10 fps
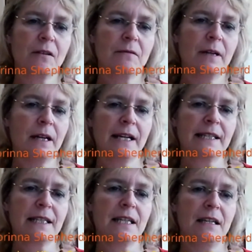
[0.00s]
my
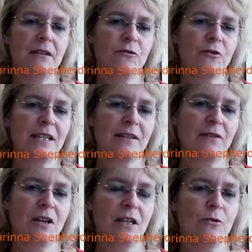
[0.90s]
IT creative
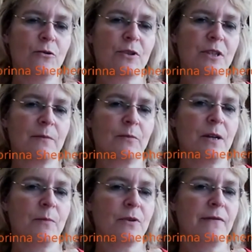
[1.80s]
learning courses to put
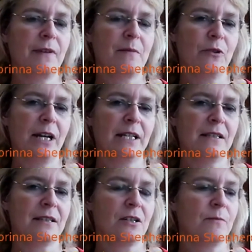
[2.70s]
up on Eventbrite and
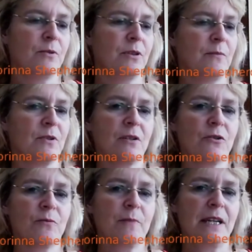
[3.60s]
start putting them on
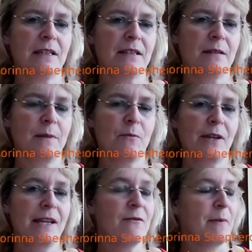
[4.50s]
social media so people
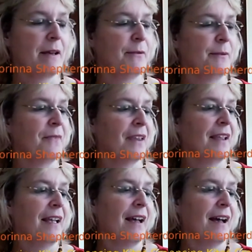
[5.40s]
hear about them.
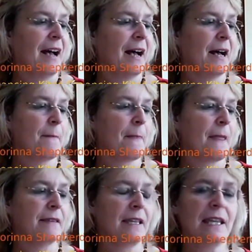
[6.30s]
And
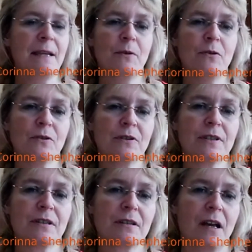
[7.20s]
the
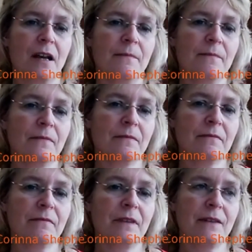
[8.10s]
e-books,
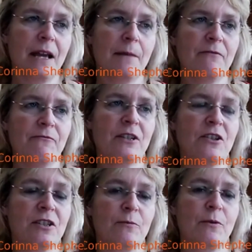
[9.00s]
they've now been
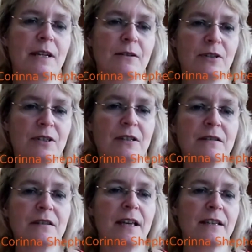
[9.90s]
registered with Nielsen,
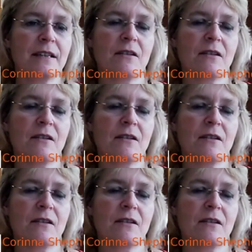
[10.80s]
so that's